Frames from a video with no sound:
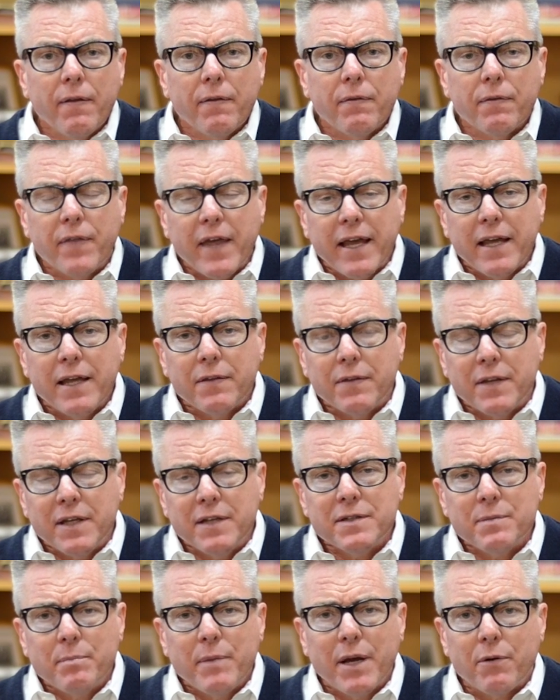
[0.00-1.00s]
They,
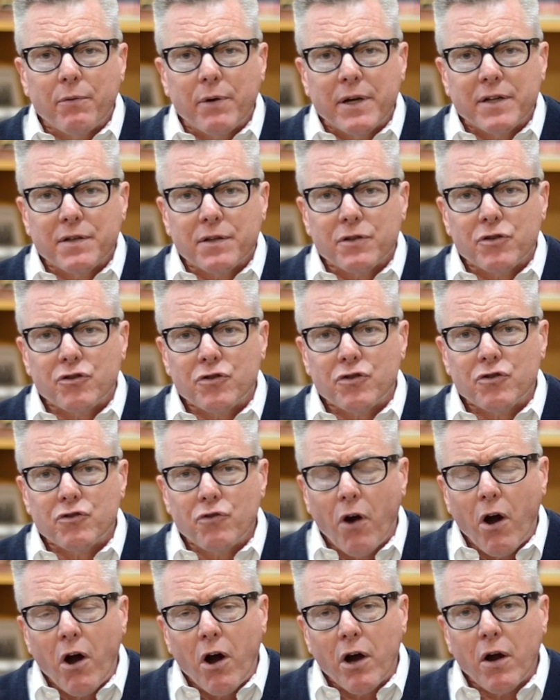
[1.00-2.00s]
these men raise a
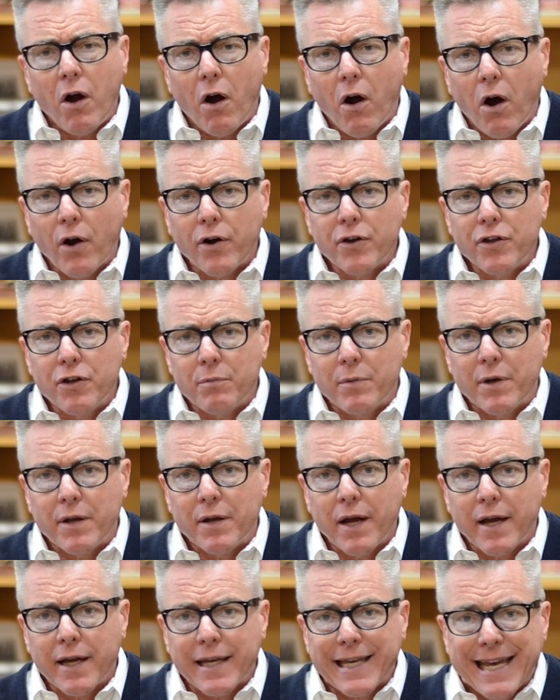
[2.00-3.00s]
strong
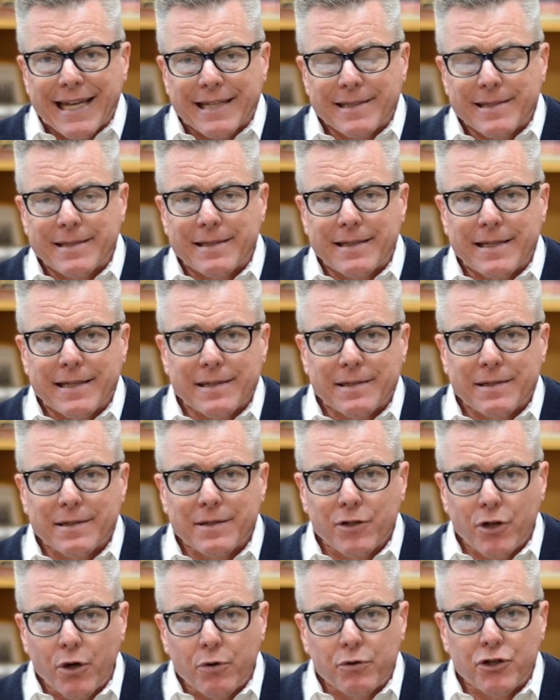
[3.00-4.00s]
argument against this
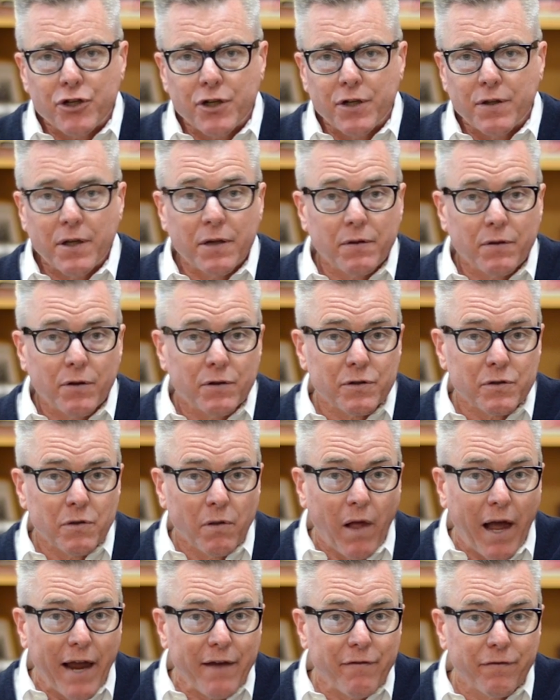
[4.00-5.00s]
notion that there's
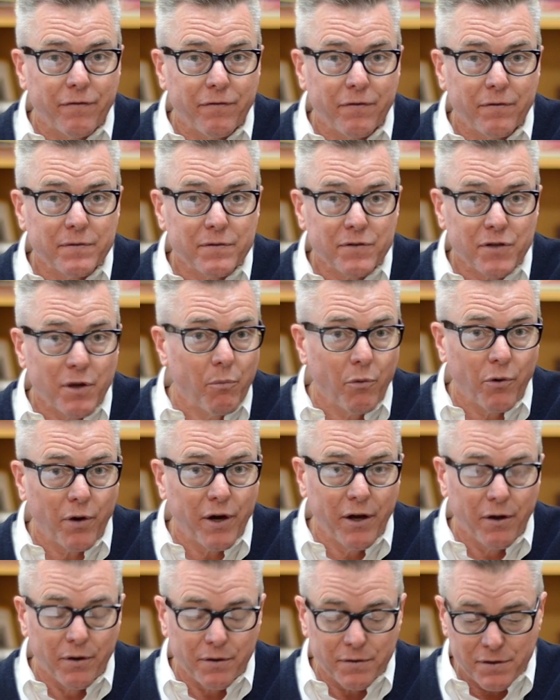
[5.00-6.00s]
life somewhere
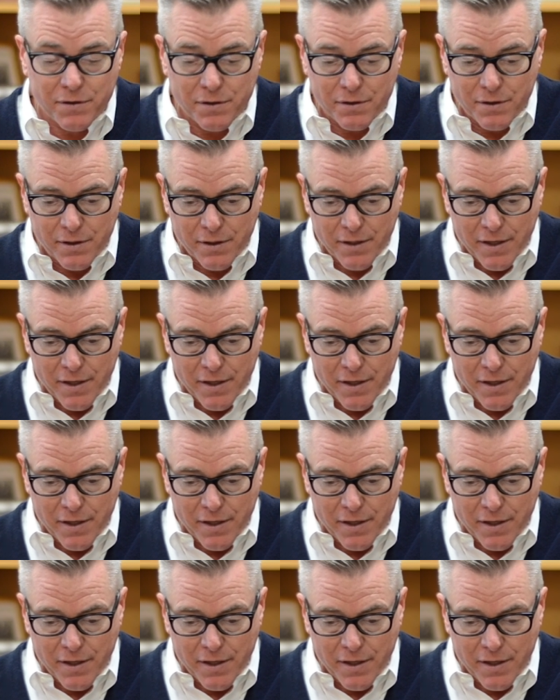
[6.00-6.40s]
else.